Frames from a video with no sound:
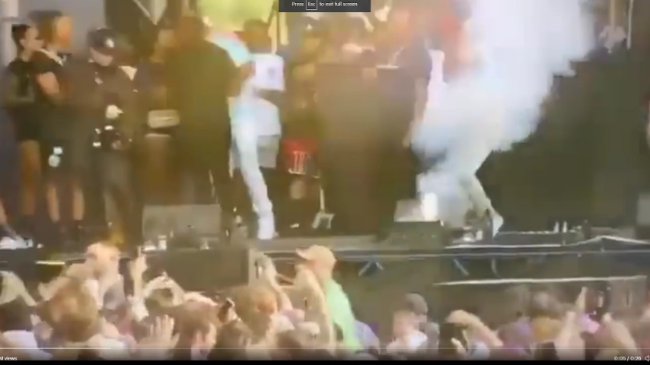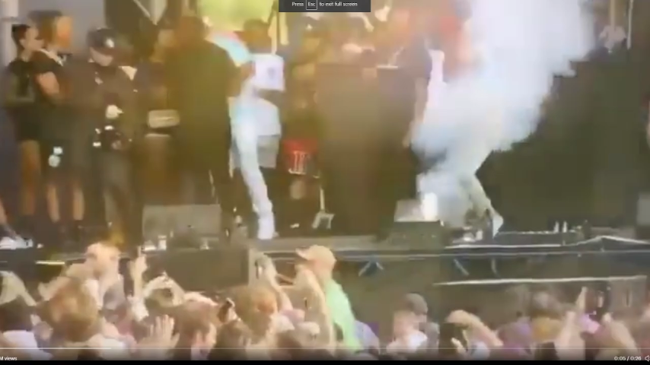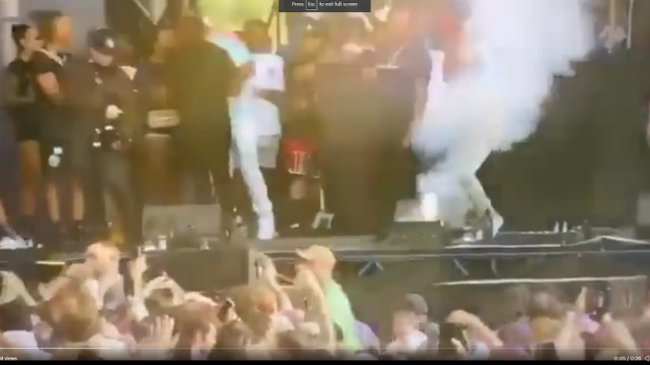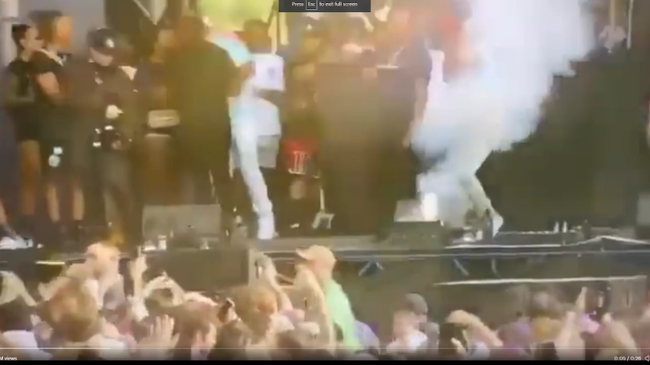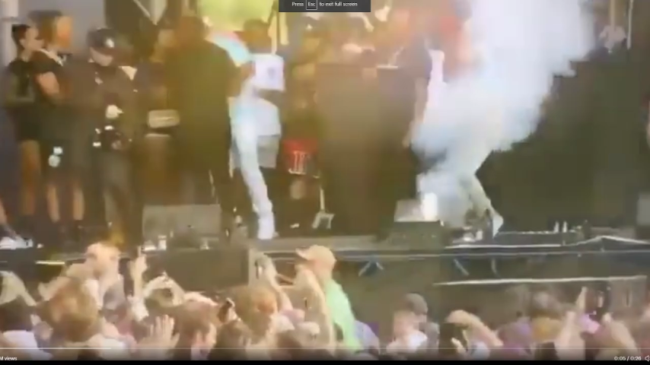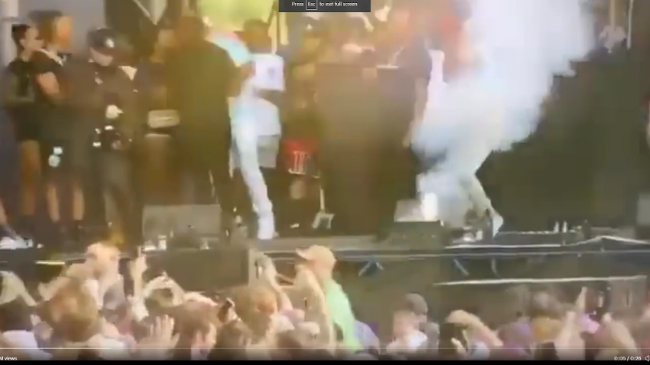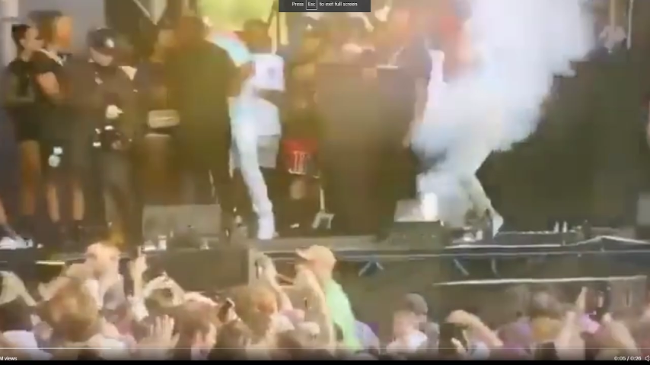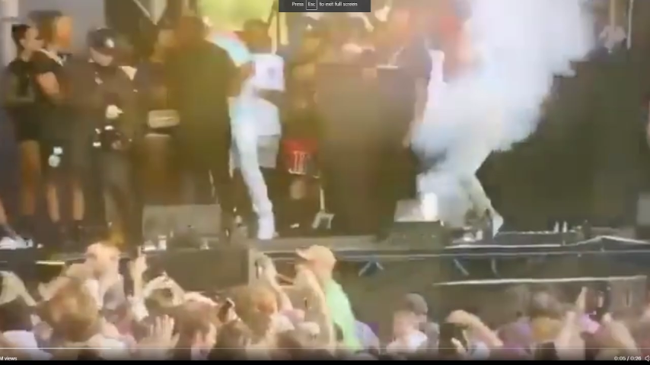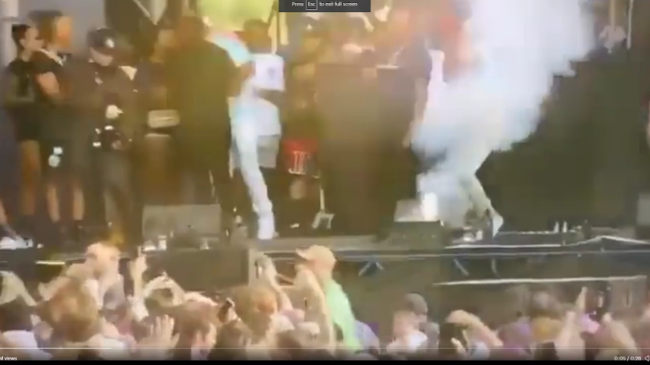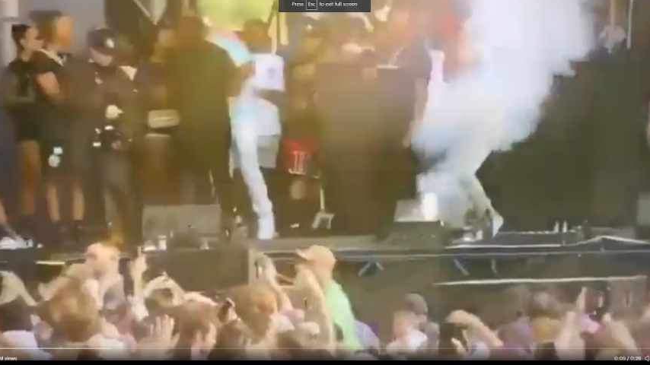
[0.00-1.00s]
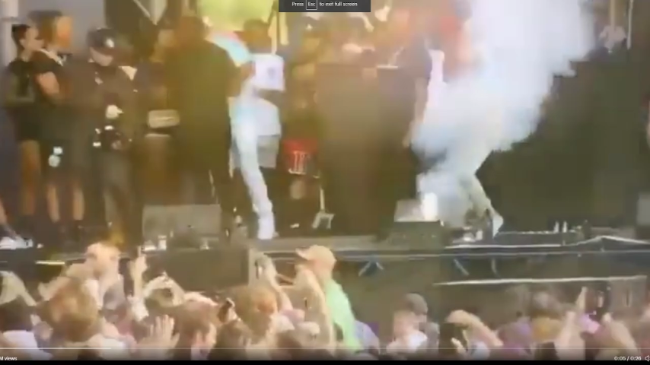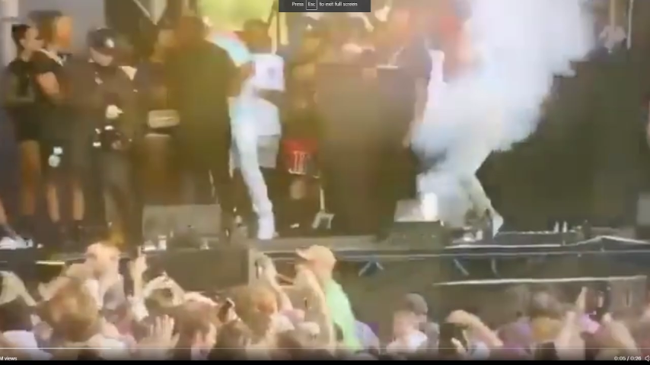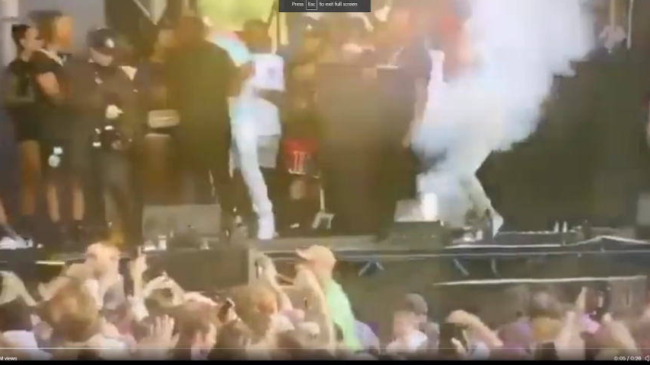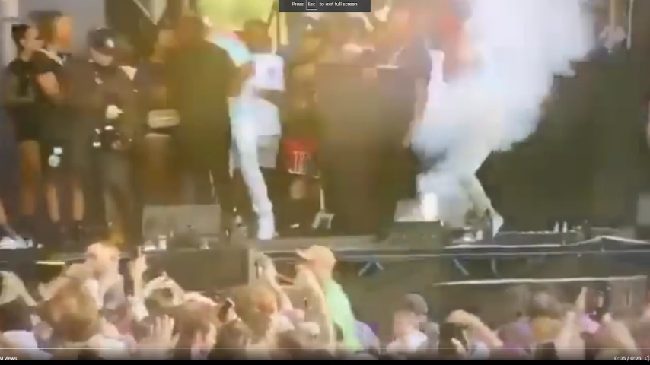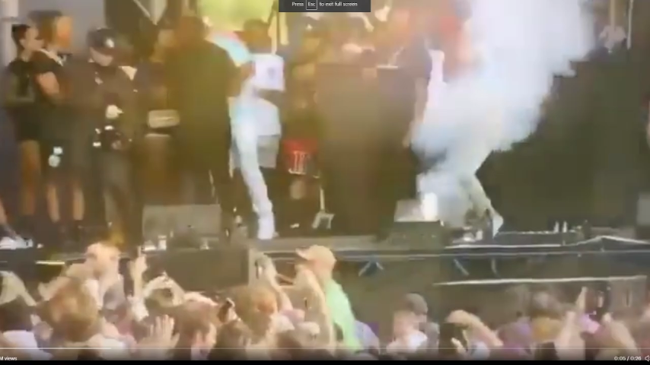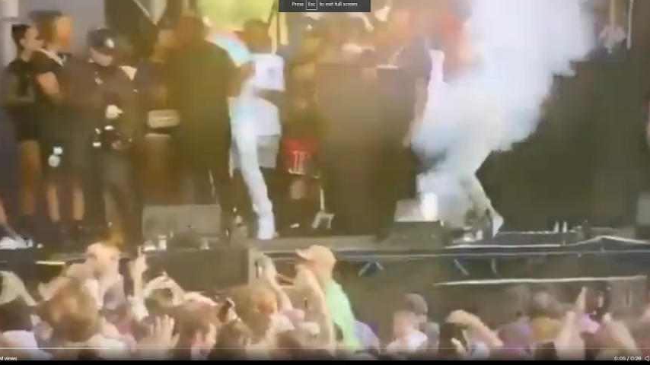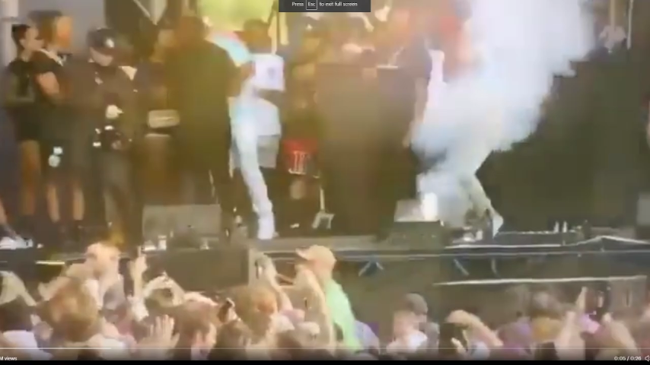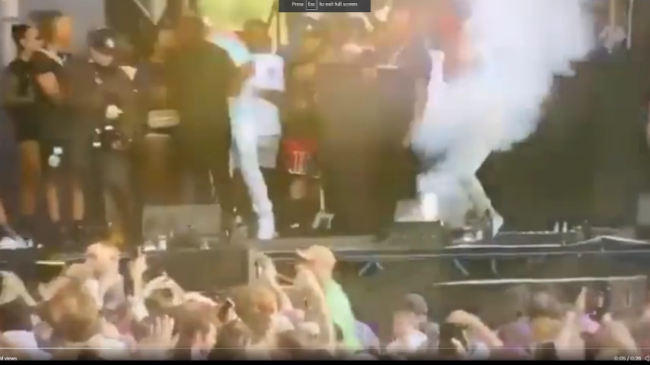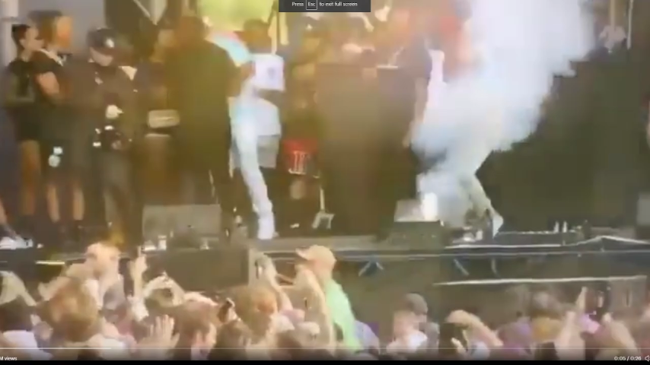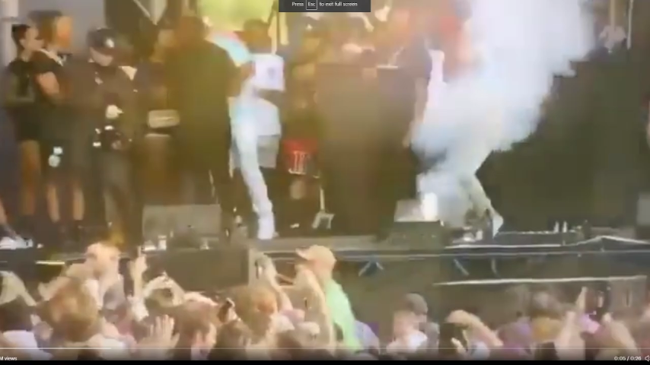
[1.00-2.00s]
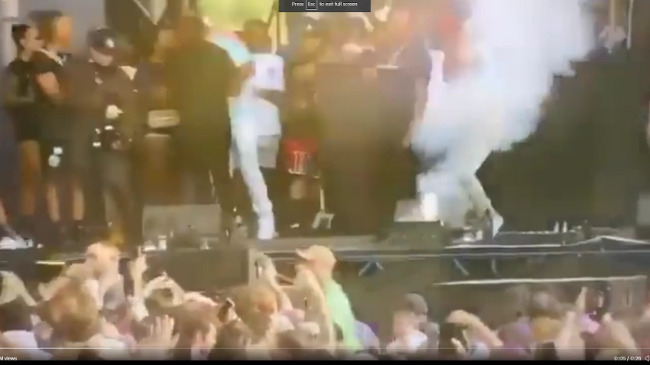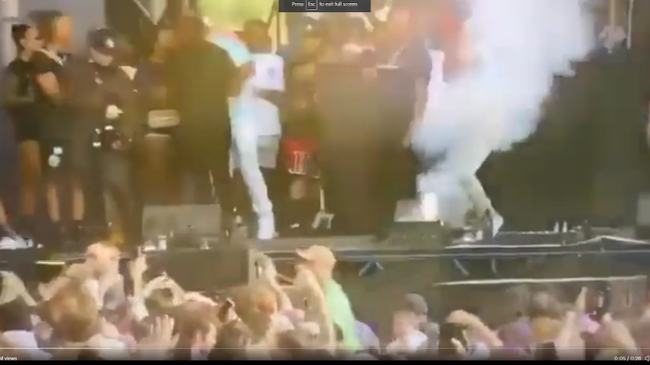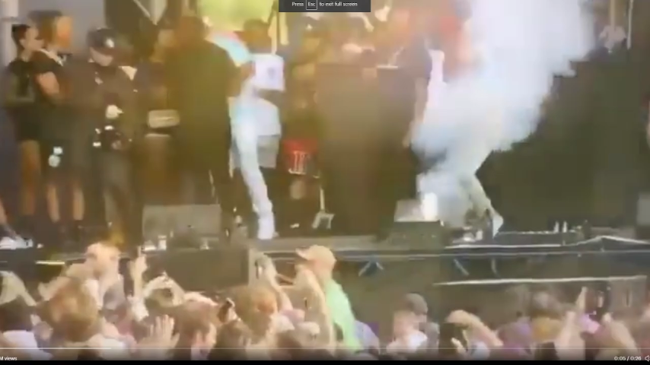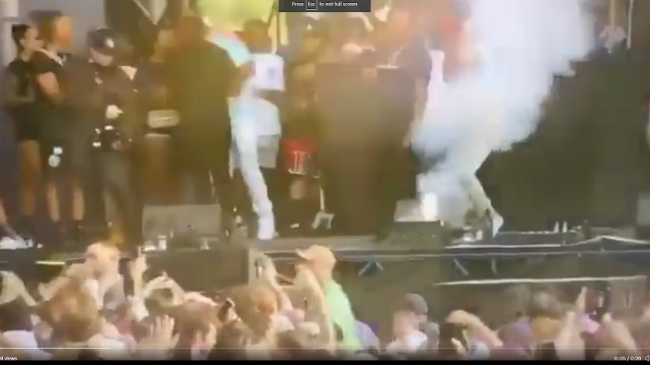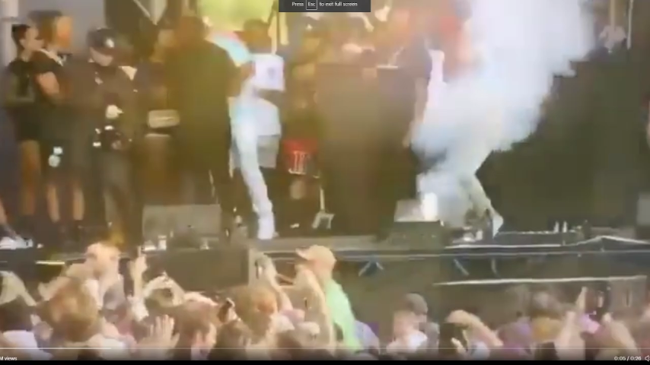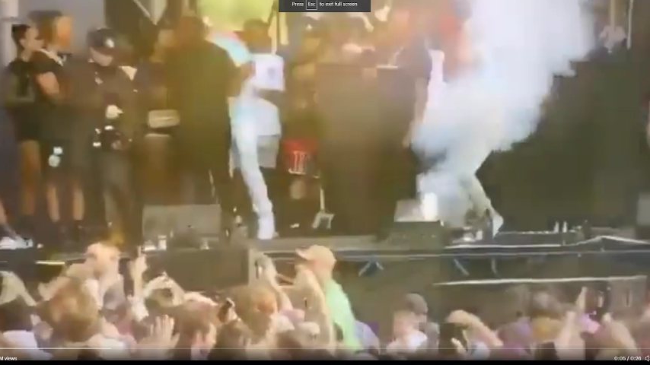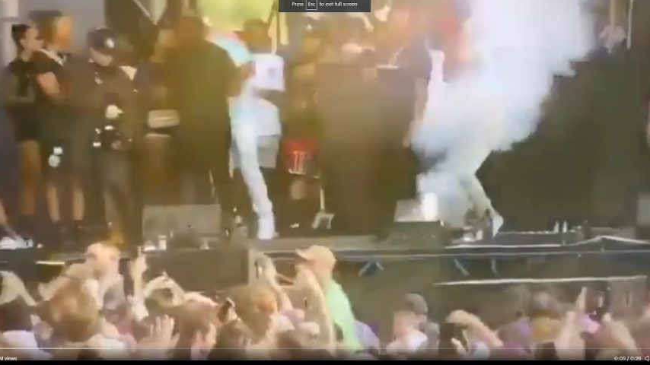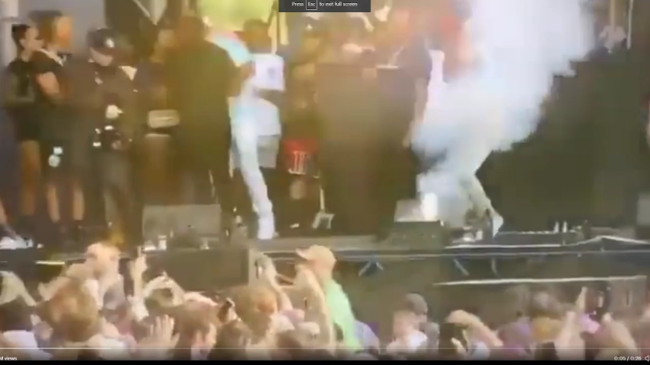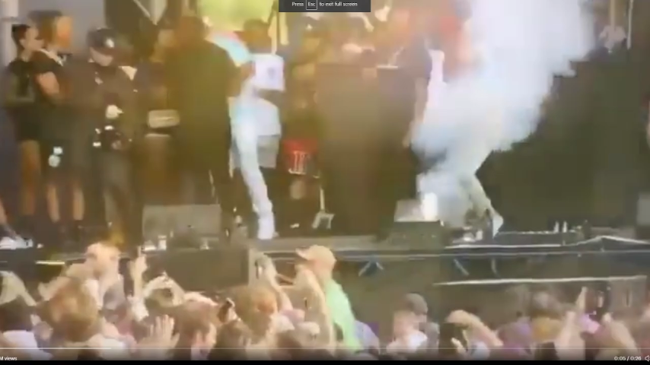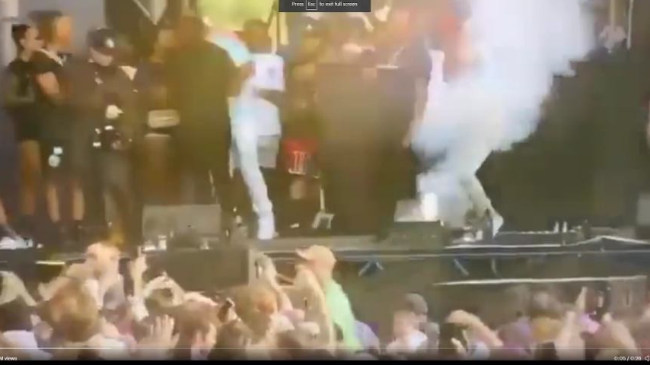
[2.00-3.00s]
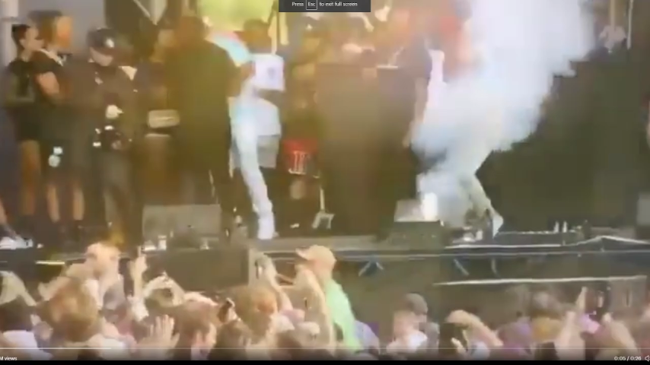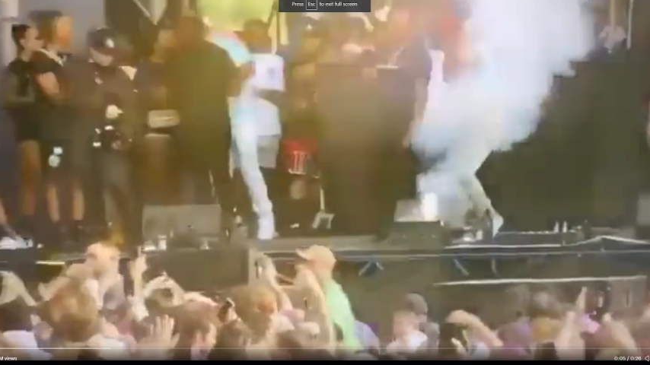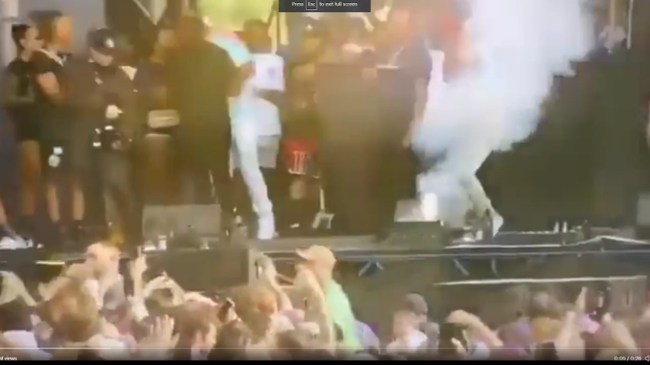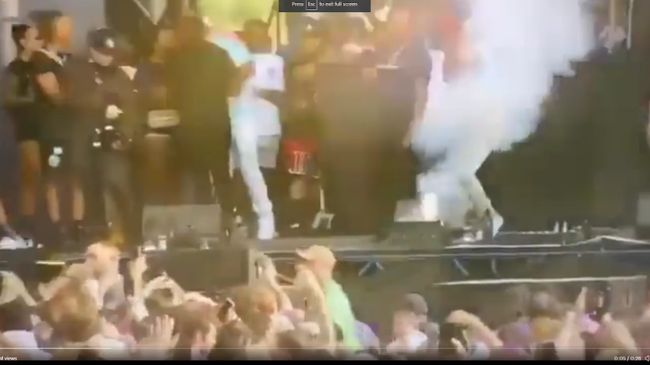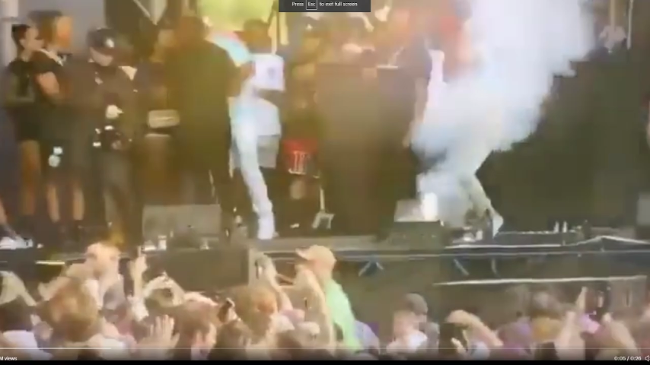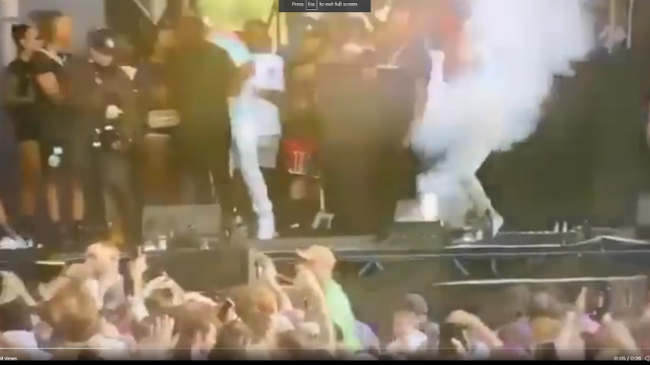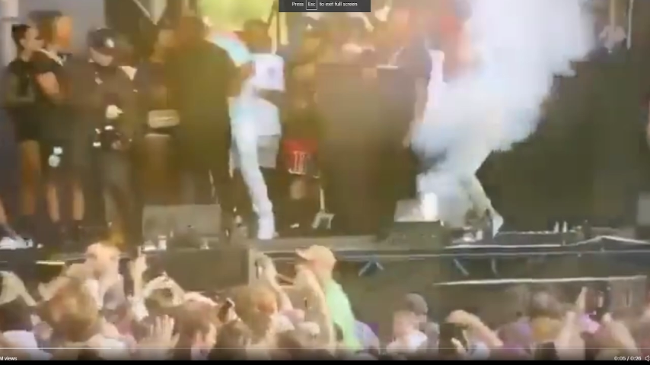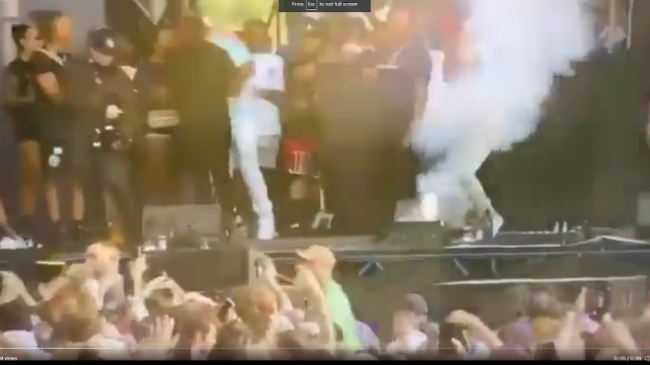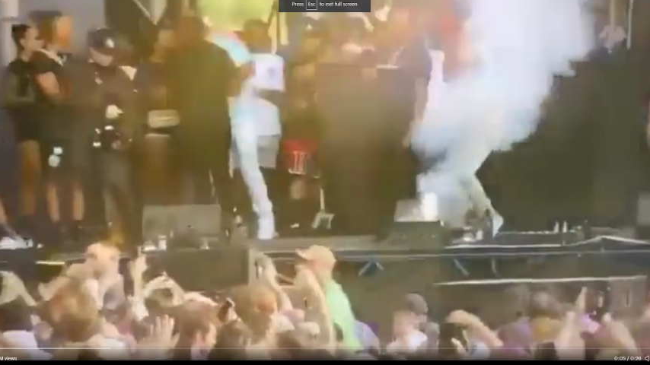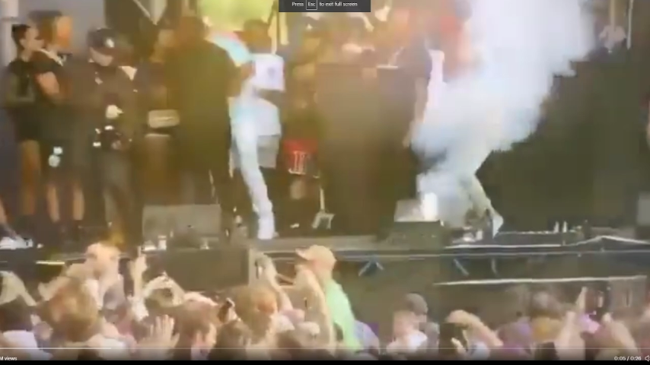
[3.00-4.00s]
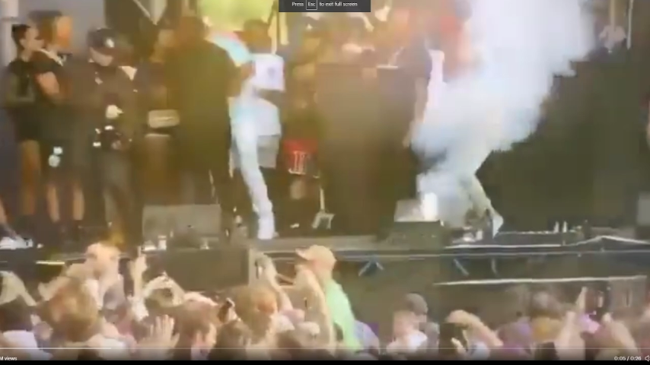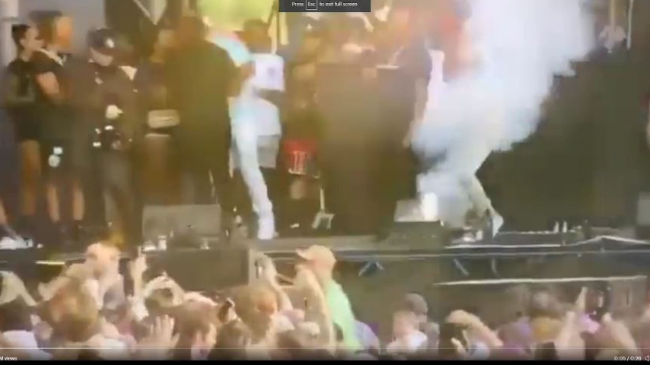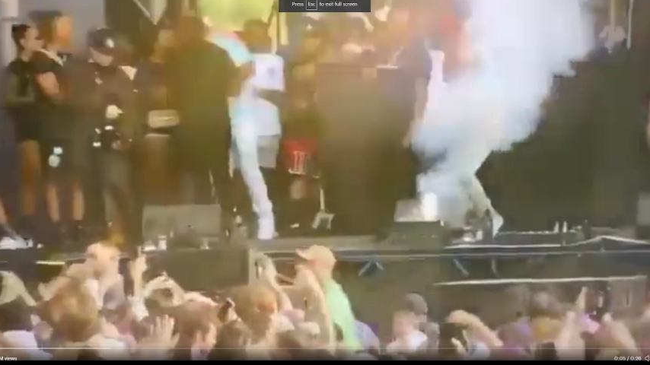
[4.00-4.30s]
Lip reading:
No face is visible, so there are no lips to read.